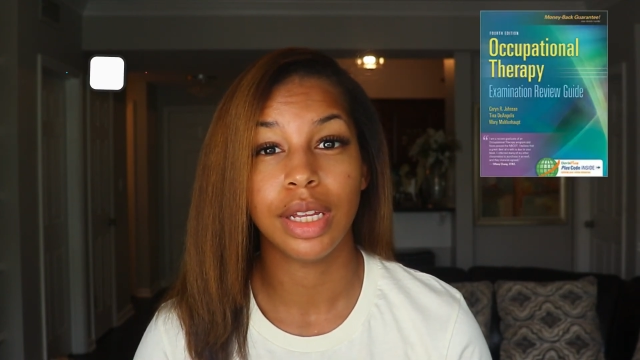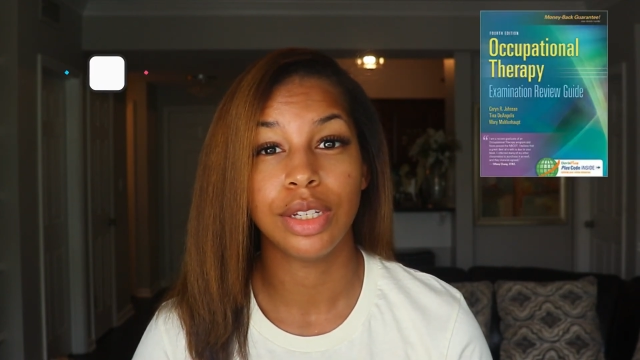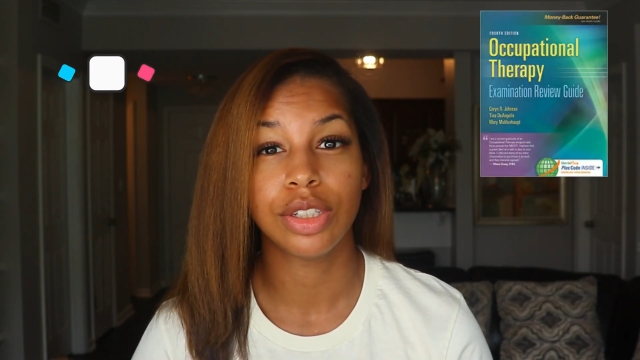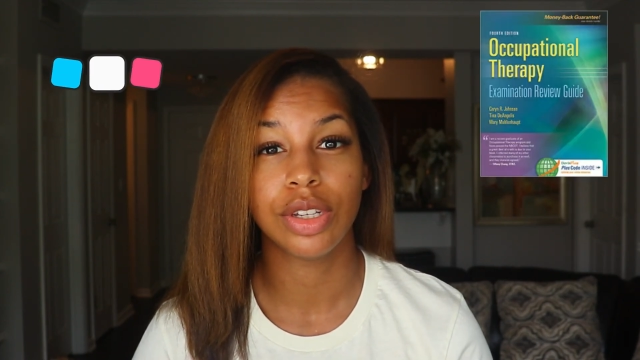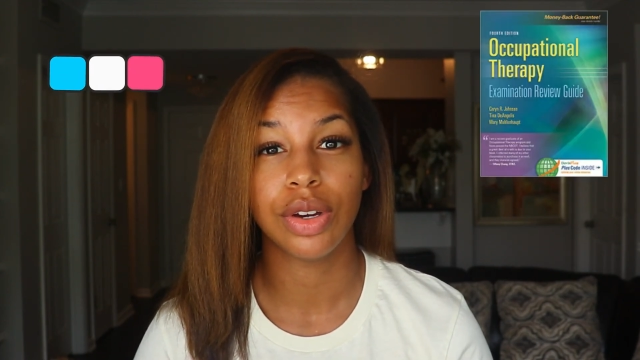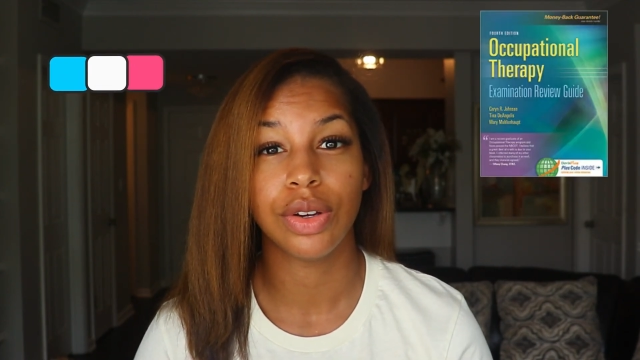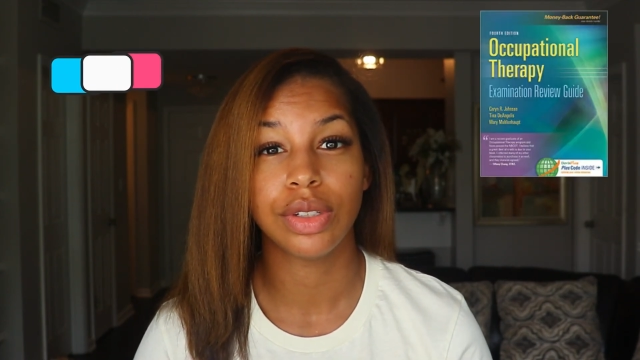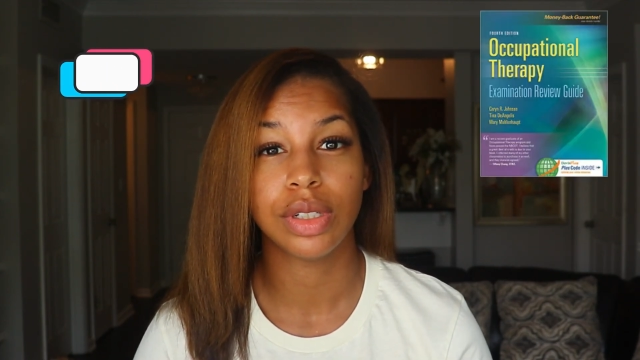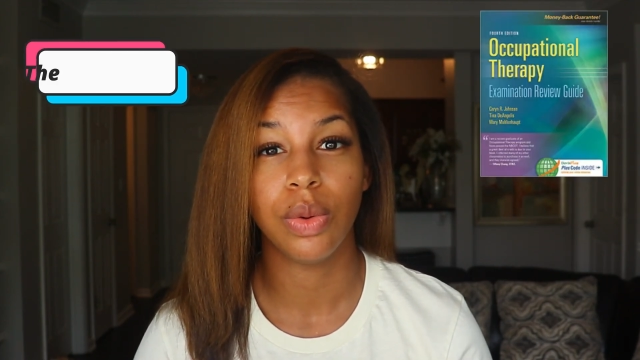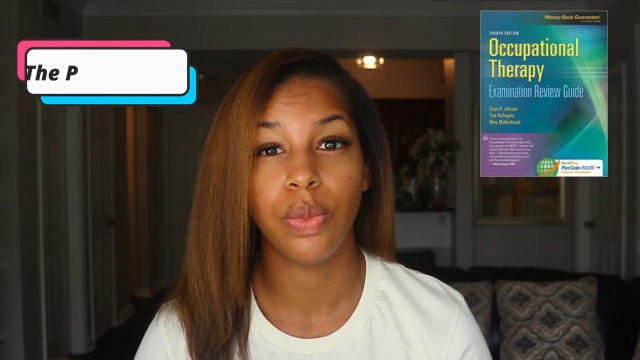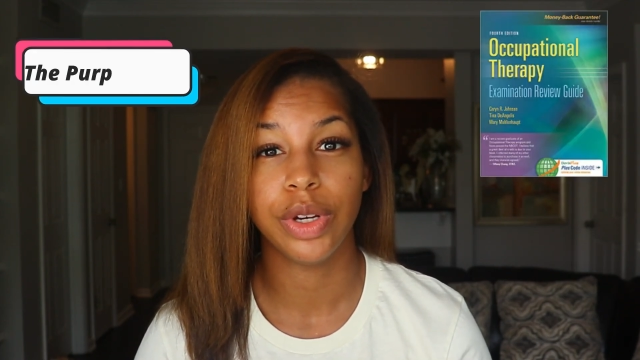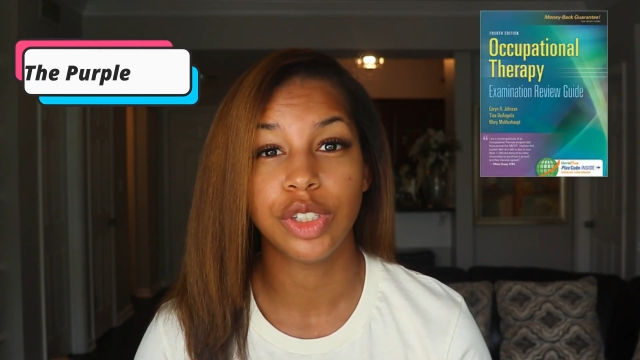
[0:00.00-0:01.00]
insert
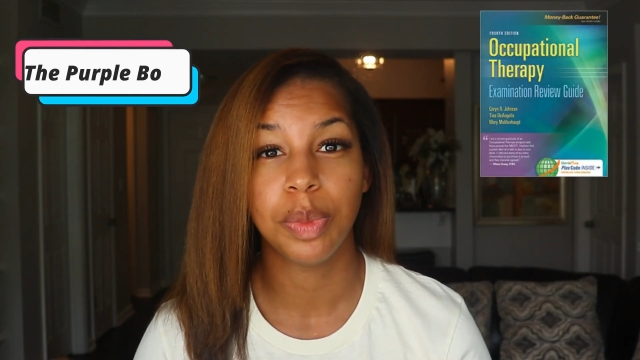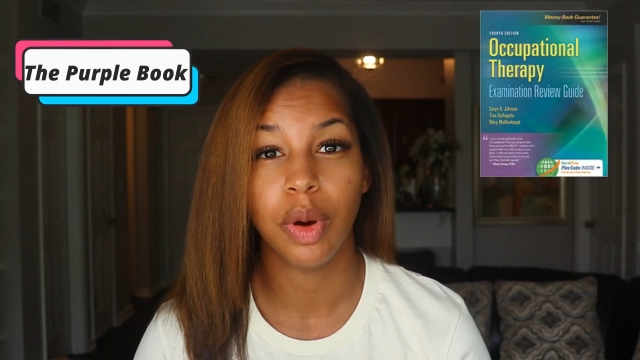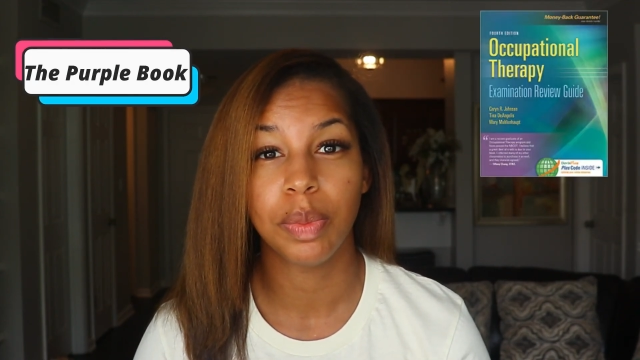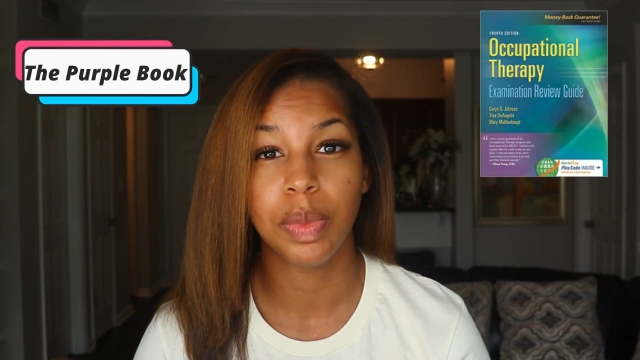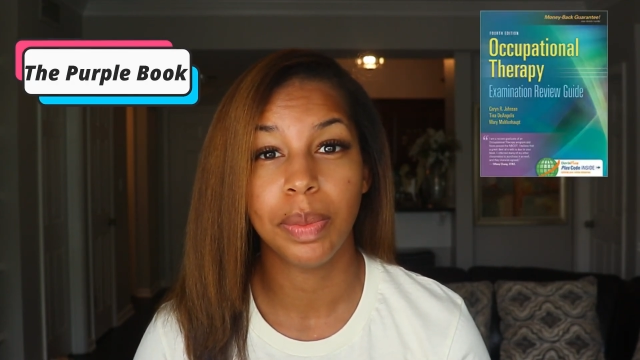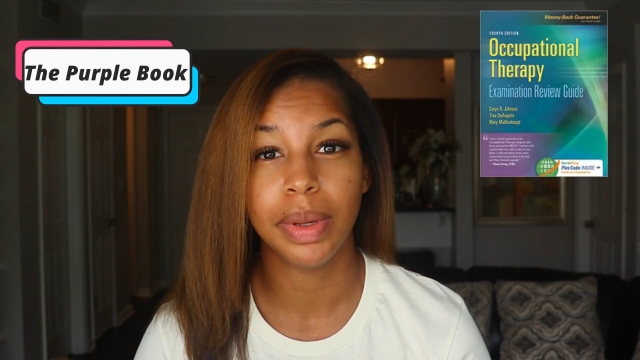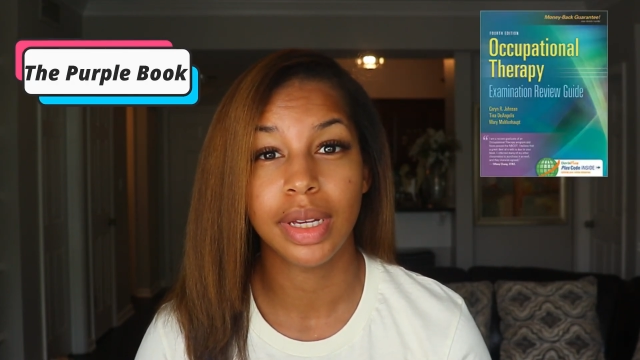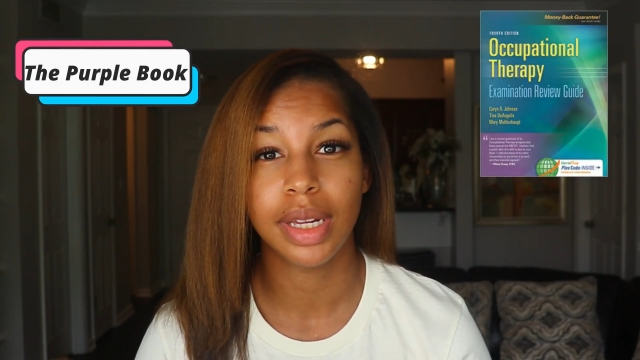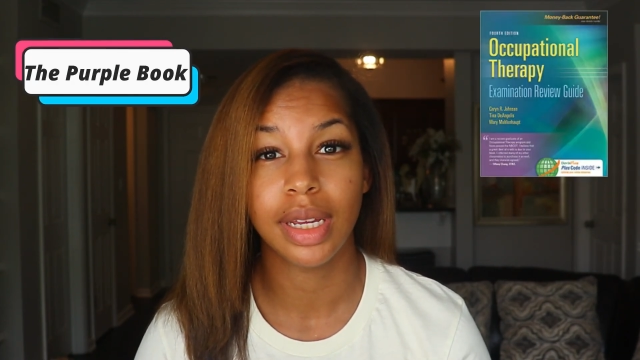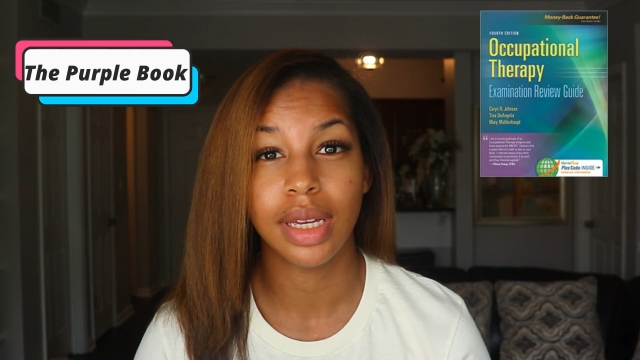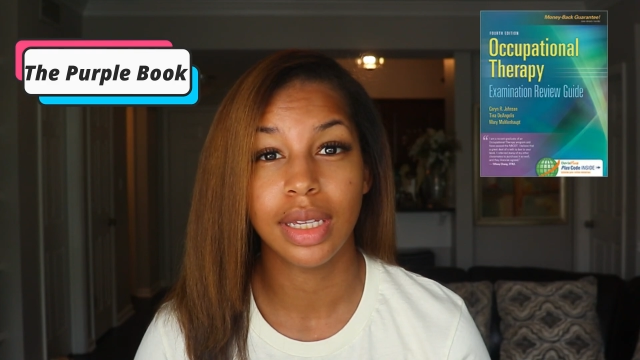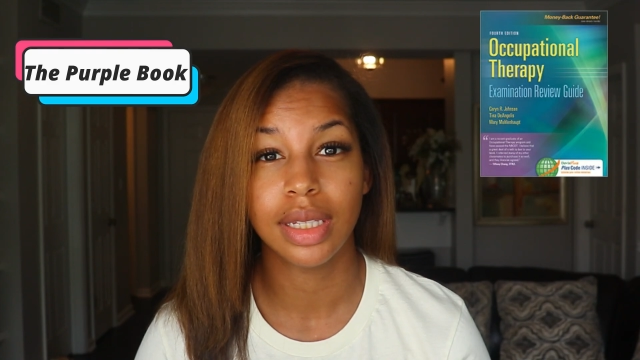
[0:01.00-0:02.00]
which purple book
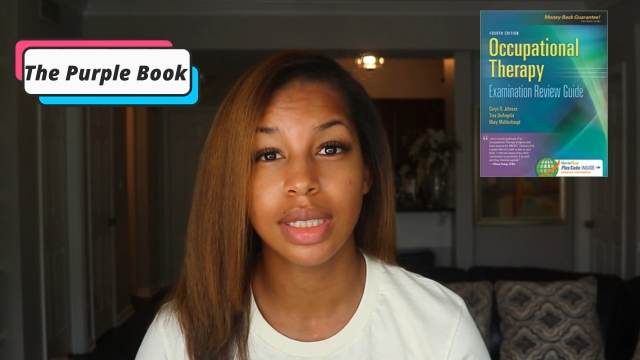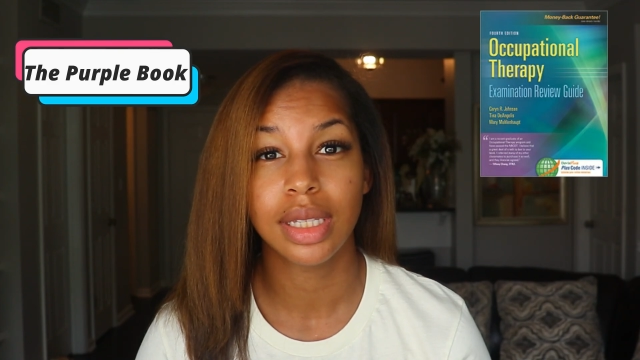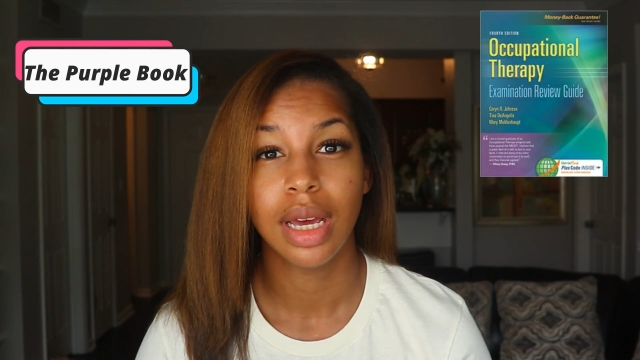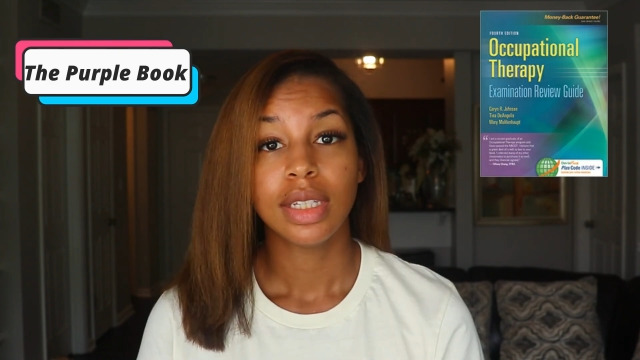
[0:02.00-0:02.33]
it is.